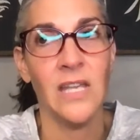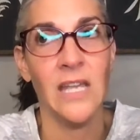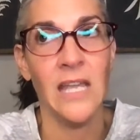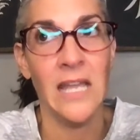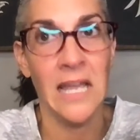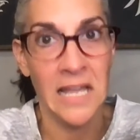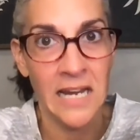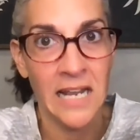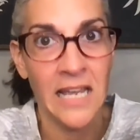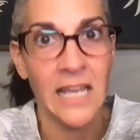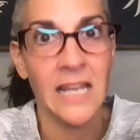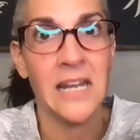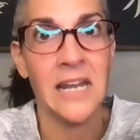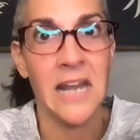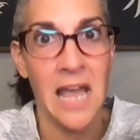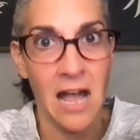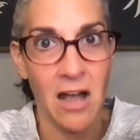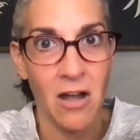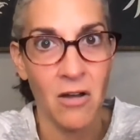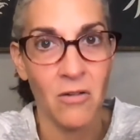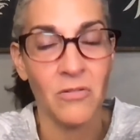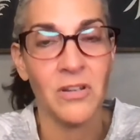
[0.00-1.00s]
in it
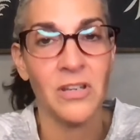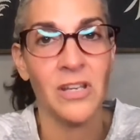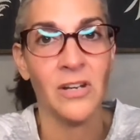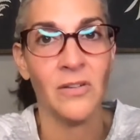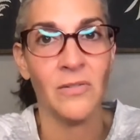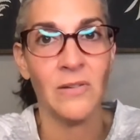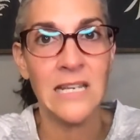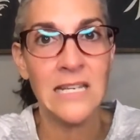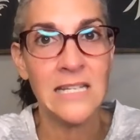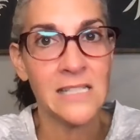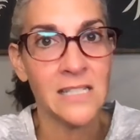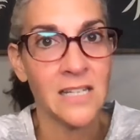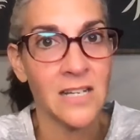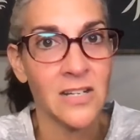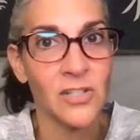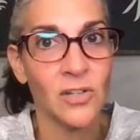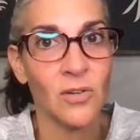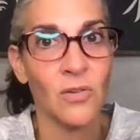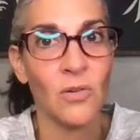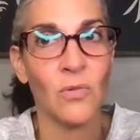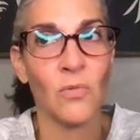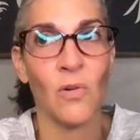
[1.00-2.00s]
now. He's an
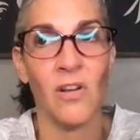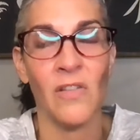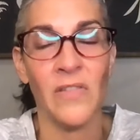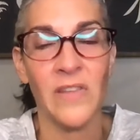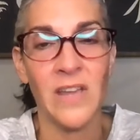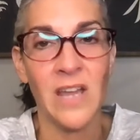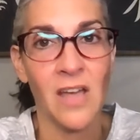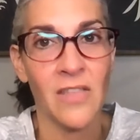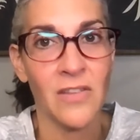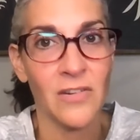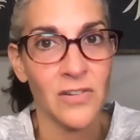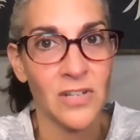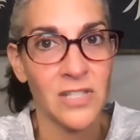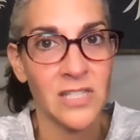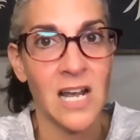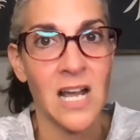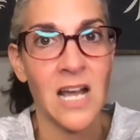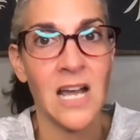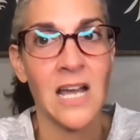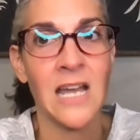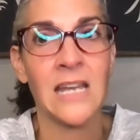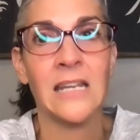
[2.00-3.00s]
adult. We're on the other
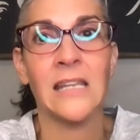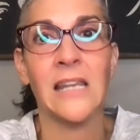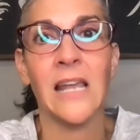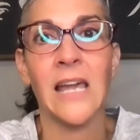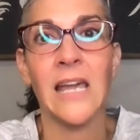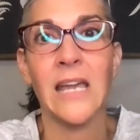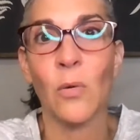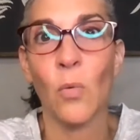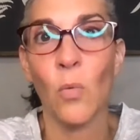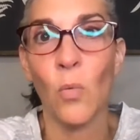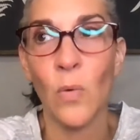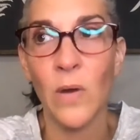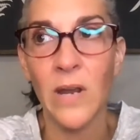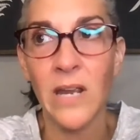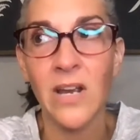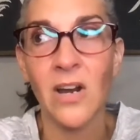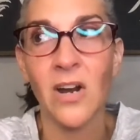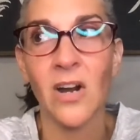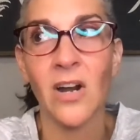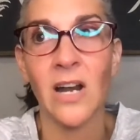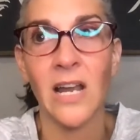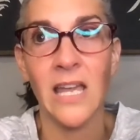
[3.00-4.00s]
side. Like,
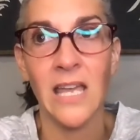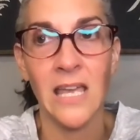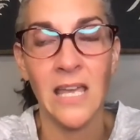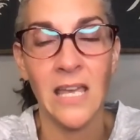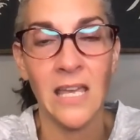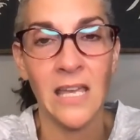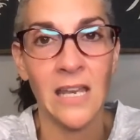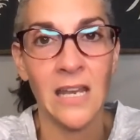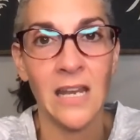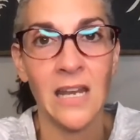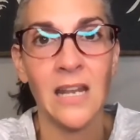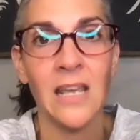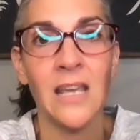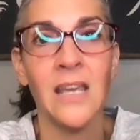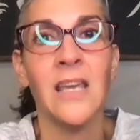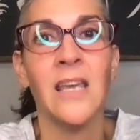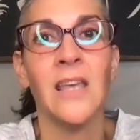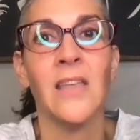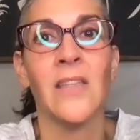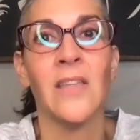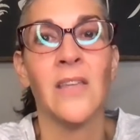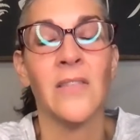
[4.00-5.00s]

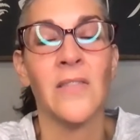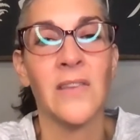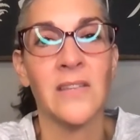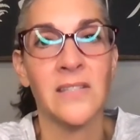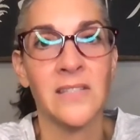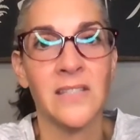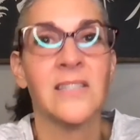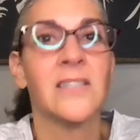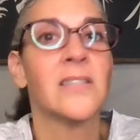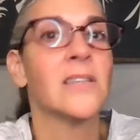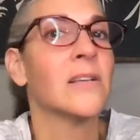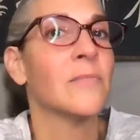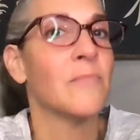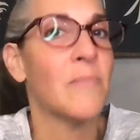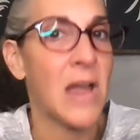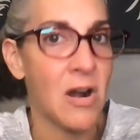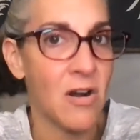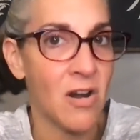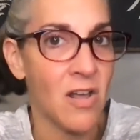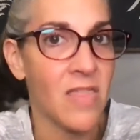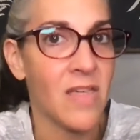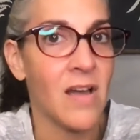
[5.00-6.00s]
this is the
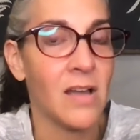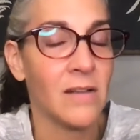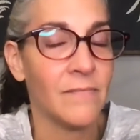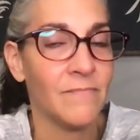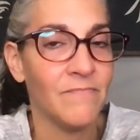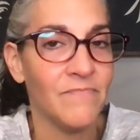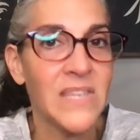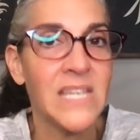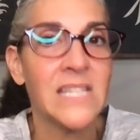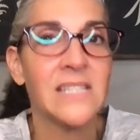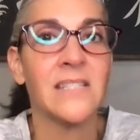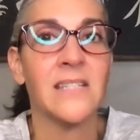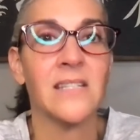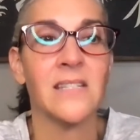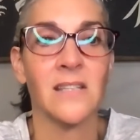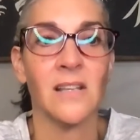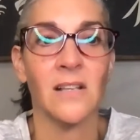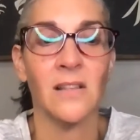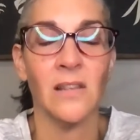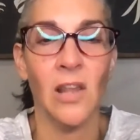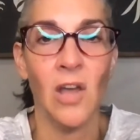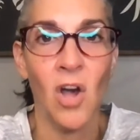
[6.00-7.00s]
marathon. This is
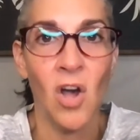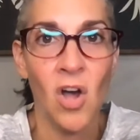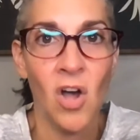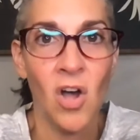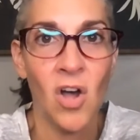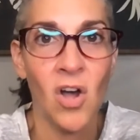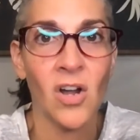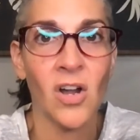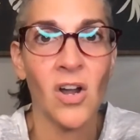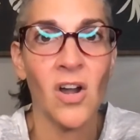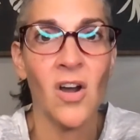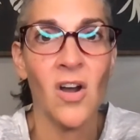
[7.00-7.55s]
the long